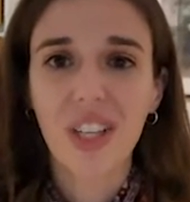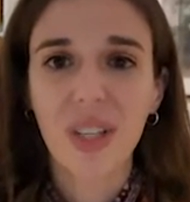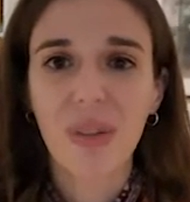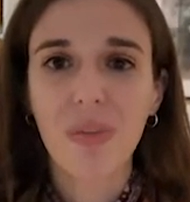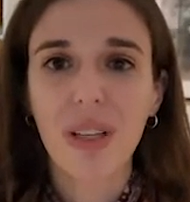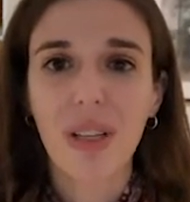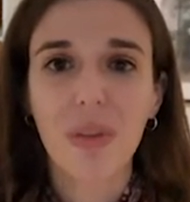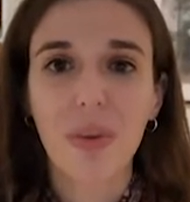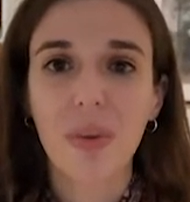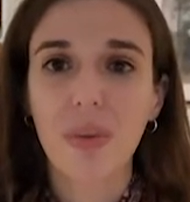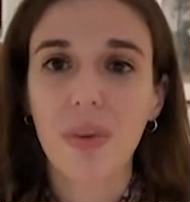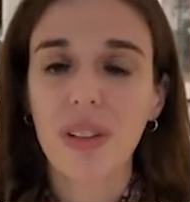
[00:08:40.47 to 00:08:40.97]
or
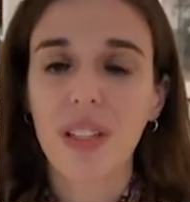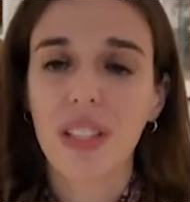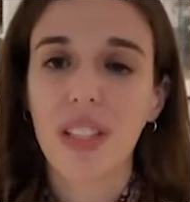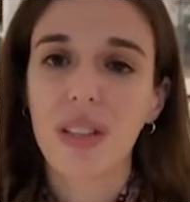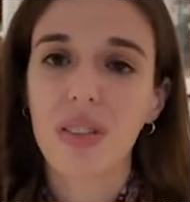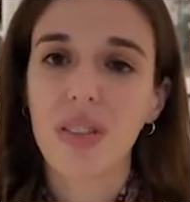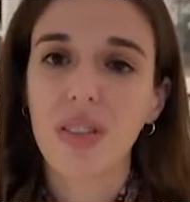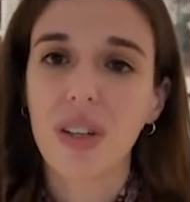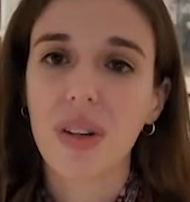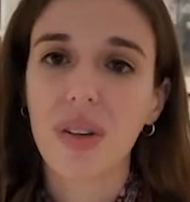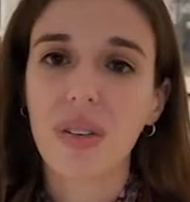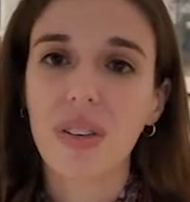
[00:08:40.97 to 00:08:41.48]
maybe one that you
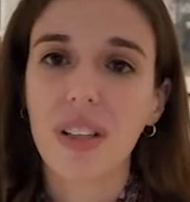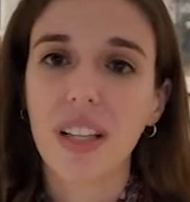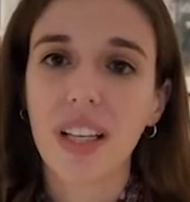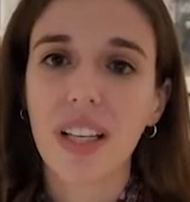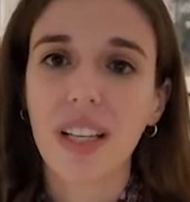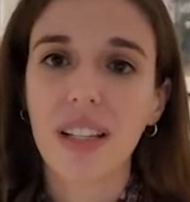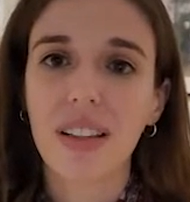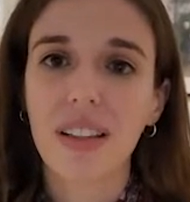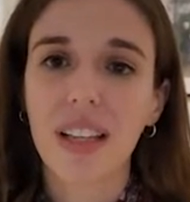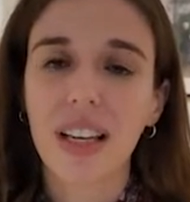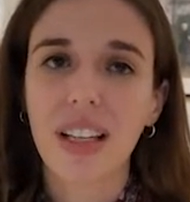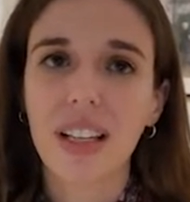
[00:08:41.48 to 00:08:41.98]
don't
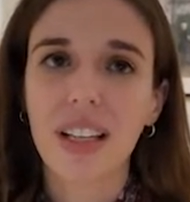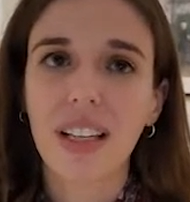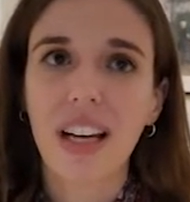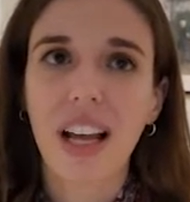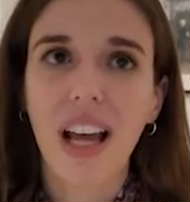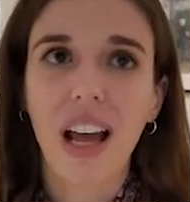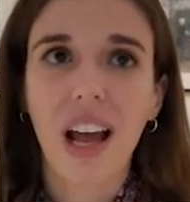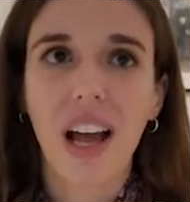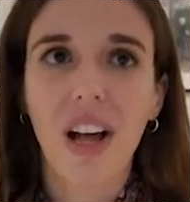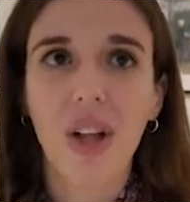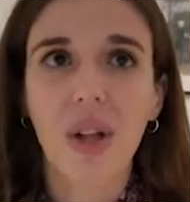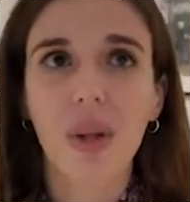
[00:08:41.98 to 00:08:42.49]
like, that can
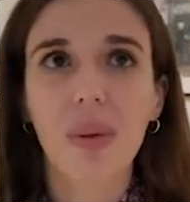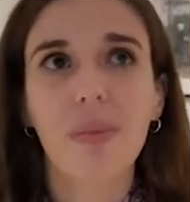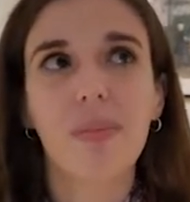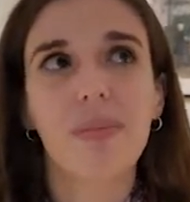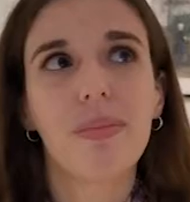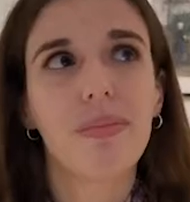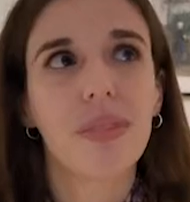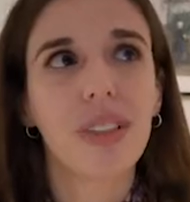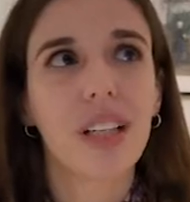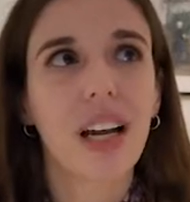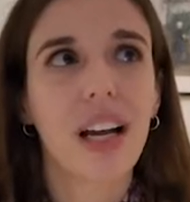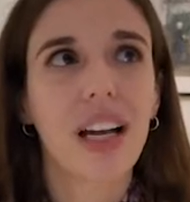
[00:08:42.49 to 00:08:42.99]

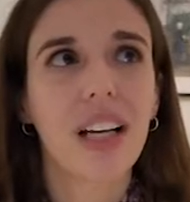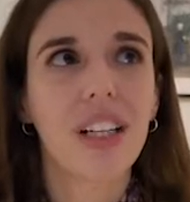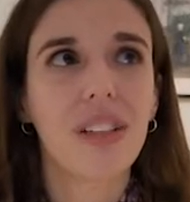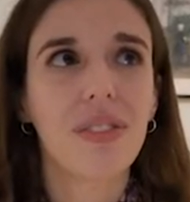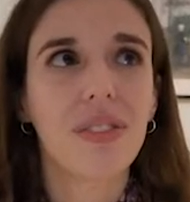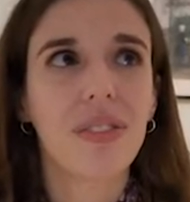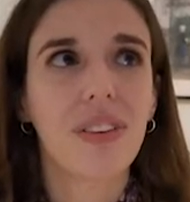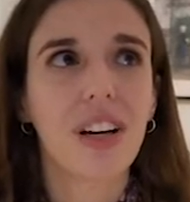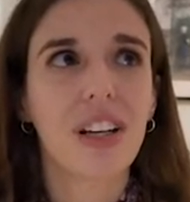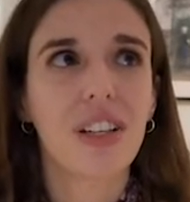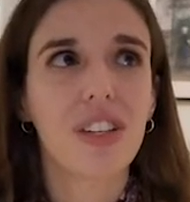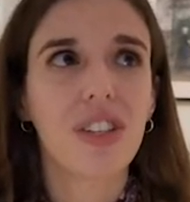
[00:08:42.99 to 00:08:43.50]
help kind of
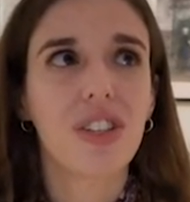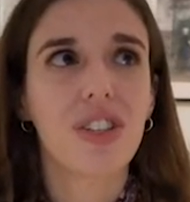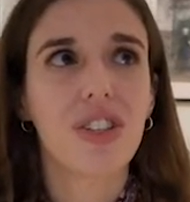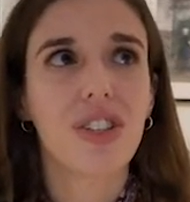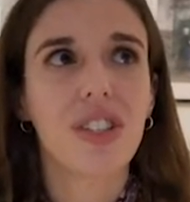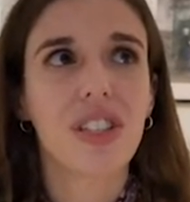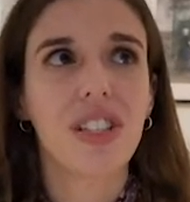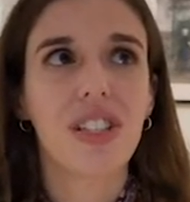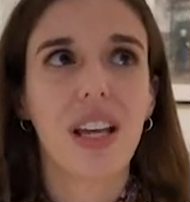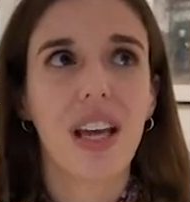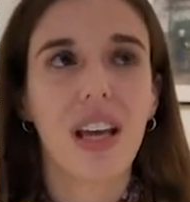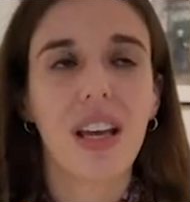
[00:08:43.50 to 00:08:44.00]

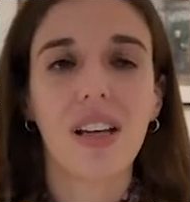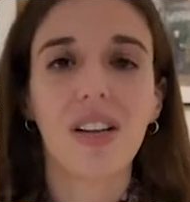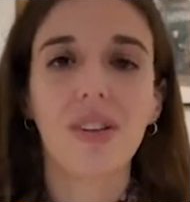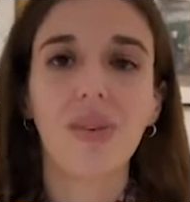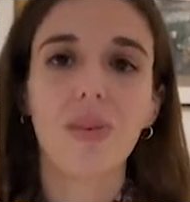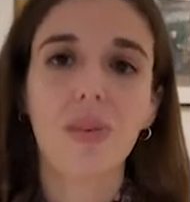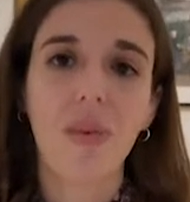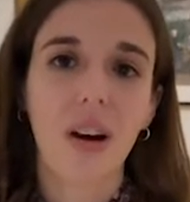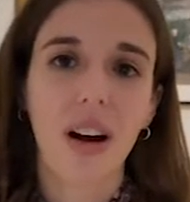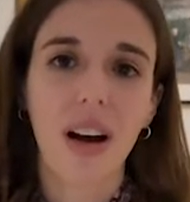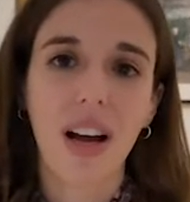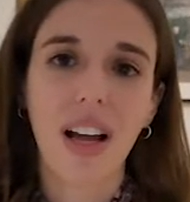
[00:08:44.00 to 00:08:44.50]

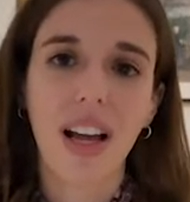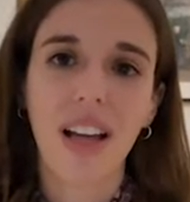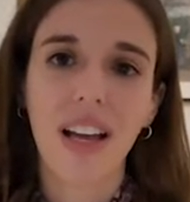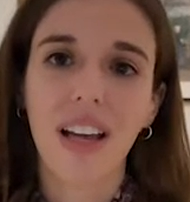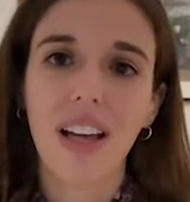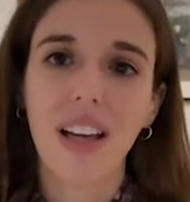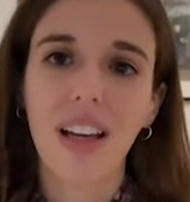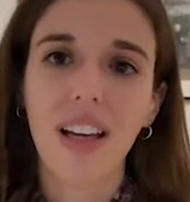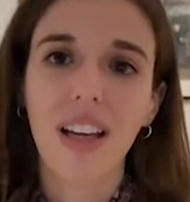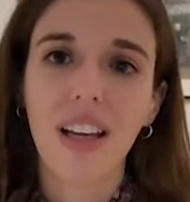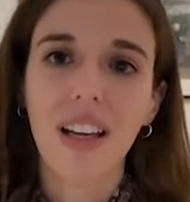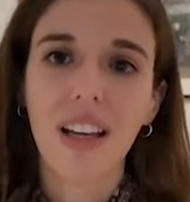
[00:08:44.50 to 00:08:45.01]
understand why